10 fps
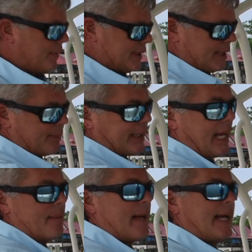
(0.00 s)
if it simply
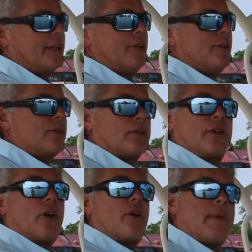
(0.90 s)
came back into
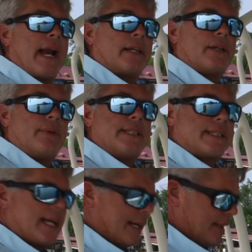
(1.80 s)
neutral, it automatically
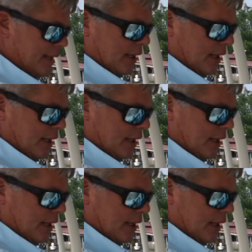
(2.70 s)
reset.